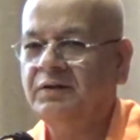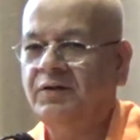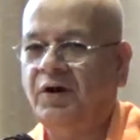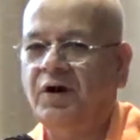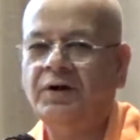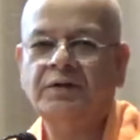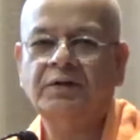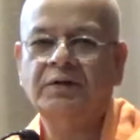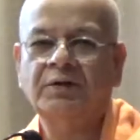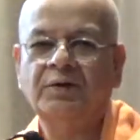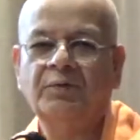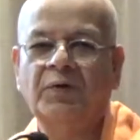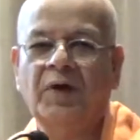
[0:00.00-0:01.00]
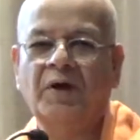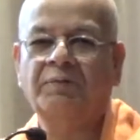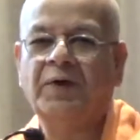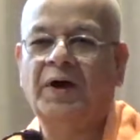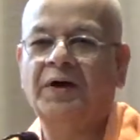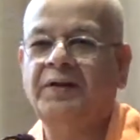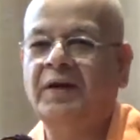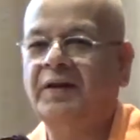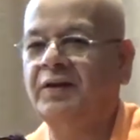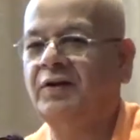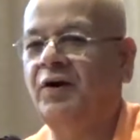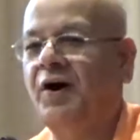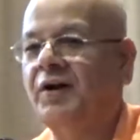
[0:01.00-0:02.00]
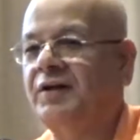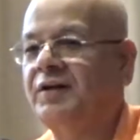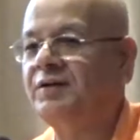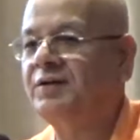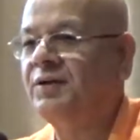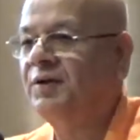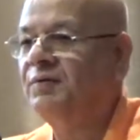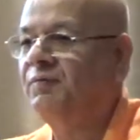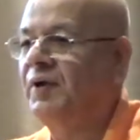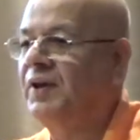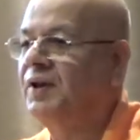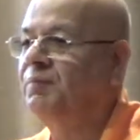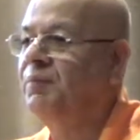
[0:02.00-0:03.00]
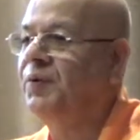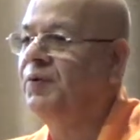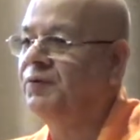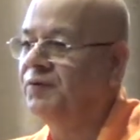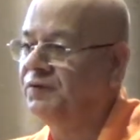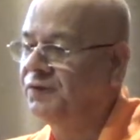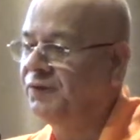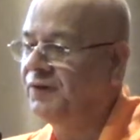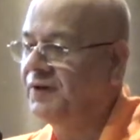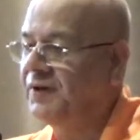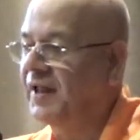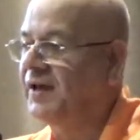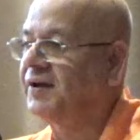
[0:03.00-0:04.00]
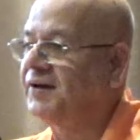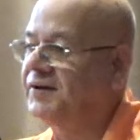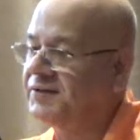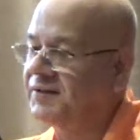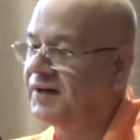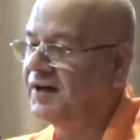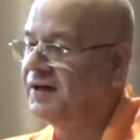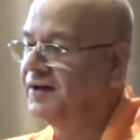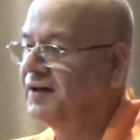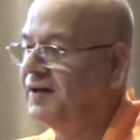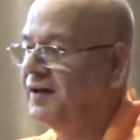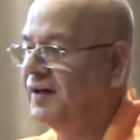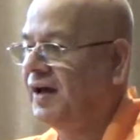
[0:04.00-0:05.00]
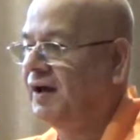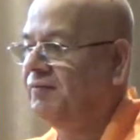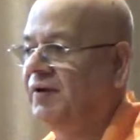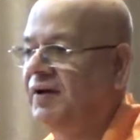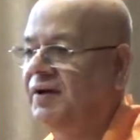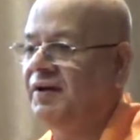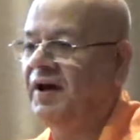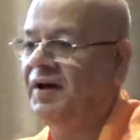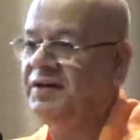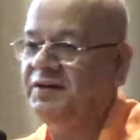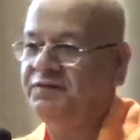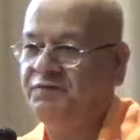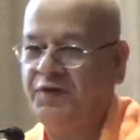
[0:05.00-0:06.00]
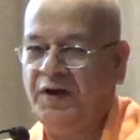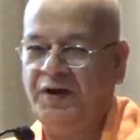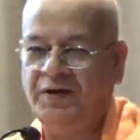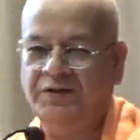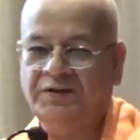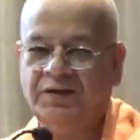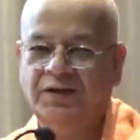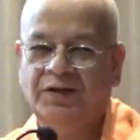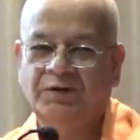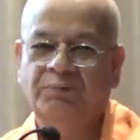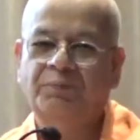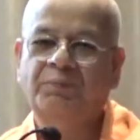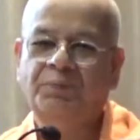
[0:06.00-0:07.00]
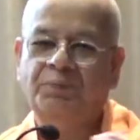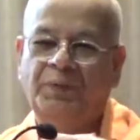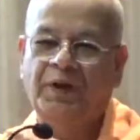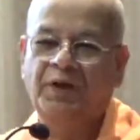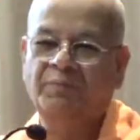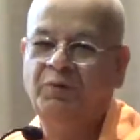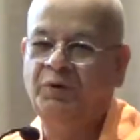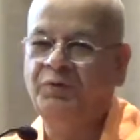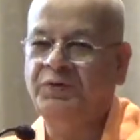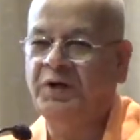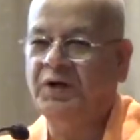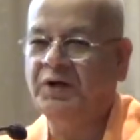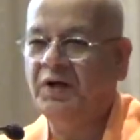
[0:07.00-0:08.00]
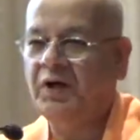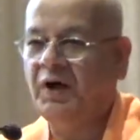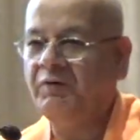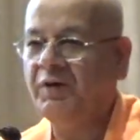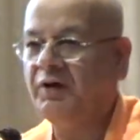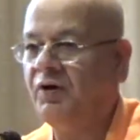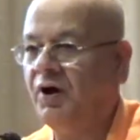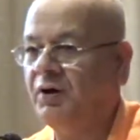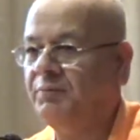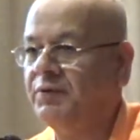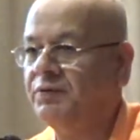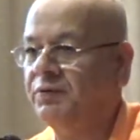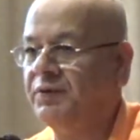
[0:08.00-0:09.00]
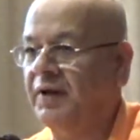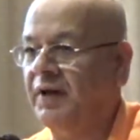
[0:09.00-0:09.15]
God, we have the idea that God is only beautiful like Krishna, having a nice face, playing music. How can God be so